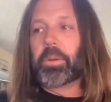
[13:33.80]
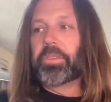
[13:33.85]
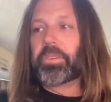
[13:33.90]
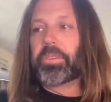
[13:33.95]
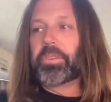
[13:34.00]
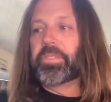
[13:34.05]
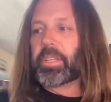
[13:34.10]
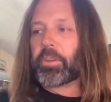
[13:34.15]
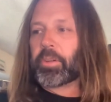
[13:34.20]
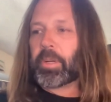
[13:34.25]
I
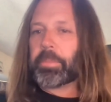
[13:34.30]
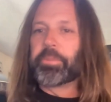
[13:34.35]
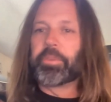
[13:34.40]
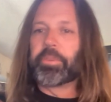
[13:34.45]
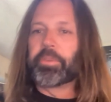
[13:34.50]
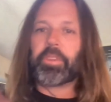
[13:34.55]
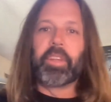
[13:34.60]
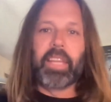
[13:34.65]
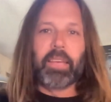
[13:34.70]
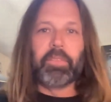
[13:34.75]
always say the
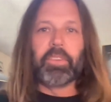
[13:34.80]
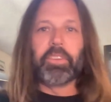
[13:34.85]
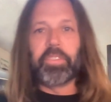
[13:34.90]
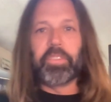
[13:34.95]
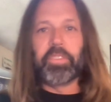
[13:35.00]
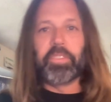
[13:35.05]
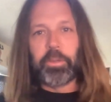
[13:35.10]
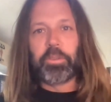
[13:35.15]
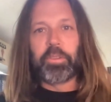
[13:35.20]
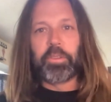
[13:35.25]
grips are the Navy
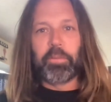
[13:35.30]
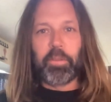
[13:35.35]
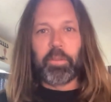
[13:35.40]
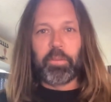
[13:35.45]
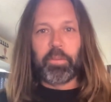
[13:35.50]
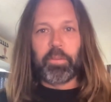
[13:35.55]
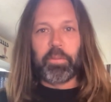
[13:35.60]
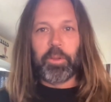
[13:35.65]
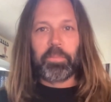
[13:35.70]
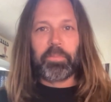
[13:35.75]
SEALs of
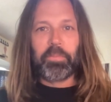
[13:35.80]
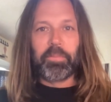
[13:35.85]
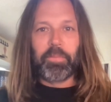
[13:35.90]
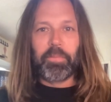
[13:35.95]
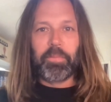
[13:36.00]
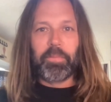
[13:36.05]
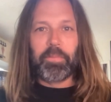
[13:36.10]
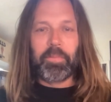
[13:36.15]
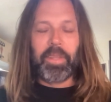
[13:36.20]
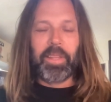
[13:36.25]
the
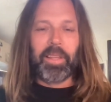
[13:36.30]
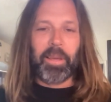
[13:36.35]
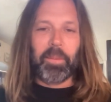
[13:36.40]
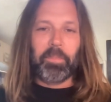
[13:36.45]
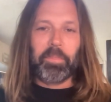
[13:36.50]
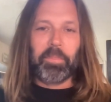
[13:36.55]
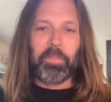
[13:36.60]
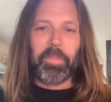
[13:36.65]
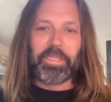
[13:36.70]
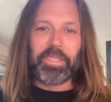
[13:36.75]
film
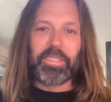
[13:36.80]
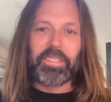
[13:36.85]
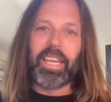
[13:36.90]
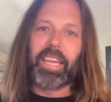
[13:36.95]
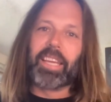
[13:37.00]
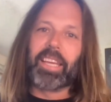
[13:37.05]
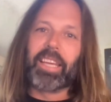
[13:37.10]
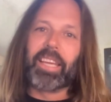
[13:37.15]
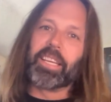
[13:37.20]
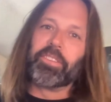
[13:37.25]
uh,
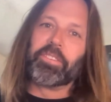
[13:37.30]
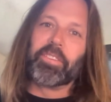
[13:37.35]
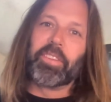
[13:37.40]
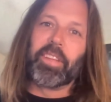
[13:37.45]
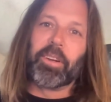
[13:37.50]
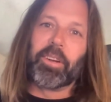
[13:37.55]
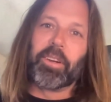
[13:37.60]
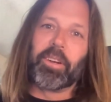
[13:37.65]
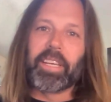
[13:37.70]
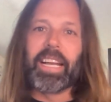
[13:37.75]
business
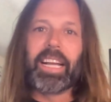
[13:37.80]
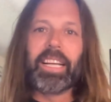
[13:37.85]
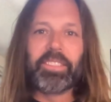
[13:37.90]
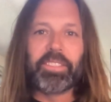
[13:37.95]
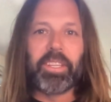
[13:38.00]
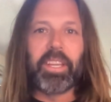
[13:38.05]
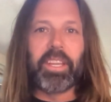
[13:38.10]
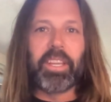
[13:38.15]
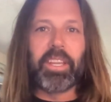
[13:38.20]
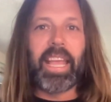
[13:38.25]
because they're the
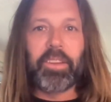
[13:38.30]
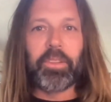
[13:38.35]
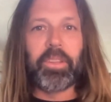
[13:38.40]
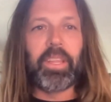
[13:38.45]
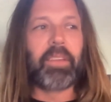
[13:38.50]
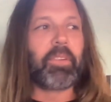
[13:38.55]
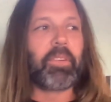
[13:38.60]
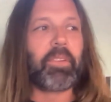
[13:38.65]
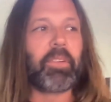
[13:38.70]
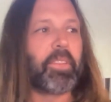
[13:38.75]
guys that
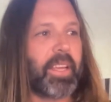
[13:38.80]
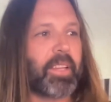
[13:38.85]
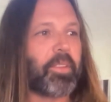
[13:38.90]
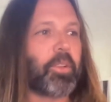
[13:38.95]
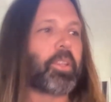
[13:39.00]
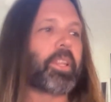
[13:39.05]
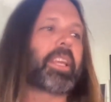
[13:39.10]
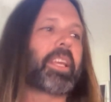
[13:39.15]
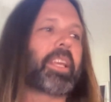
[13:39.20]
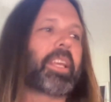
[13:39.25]
handle
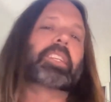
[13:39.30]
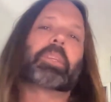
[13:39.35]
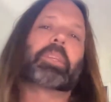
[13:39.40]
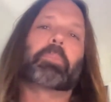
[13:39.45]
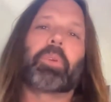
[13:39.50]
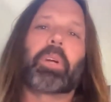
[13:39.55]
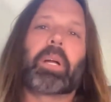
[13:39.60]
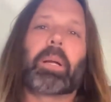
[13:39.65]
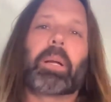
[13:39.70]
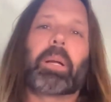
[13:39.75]
everything. They're the guys
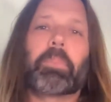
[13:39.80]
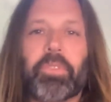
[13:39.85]
that